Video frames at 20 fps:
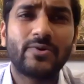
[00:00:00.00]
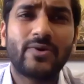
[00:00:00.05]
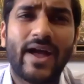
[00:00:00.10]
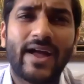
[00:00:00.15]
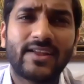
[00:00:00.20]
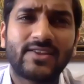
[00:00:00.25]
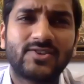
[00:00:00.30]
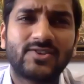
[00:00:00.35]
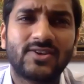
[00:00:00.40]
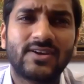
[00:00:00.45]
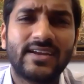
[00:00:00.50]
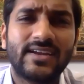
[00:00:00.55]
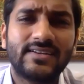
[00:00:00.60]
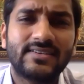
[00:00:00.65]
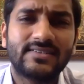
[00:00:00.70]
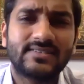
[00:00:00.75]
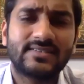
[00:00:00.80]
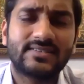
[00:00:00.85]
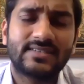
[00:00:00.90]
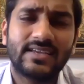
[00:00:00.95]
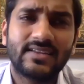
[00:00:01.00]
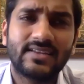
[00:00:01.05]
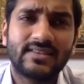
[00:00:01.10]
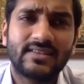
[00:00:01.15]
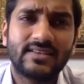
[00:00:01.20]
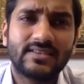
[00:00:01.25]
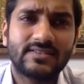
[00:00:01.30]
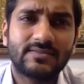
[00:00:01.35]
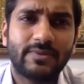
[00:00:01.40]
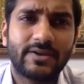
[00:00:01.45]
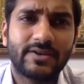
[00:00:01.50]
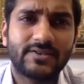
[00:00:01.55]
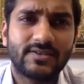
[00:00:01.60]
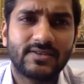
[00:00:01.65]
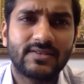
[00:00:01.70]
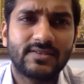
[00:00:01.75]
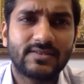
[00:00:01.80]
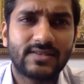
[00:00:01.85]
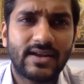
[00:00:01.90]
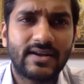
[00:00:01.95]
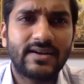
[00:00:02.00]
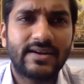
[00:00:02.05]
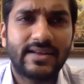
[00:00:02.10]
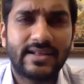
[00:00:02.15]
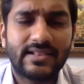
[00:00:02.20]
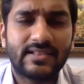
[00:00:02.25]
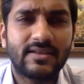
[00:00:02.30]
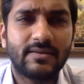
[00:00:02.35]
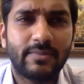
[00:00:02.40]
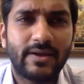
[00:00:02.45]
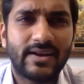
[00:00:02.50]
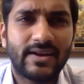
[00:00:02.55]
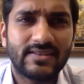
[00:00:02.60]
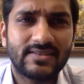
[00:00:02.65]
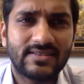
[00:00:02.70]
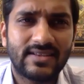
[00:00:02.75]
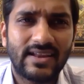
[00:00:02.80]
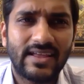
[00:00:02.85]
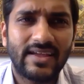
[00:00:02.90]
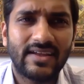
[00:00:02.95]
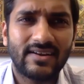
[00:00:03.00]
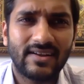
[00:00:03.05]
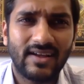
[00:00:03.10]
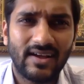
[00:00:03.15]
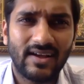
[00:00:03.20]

you actually see these patients and tell the parents, like,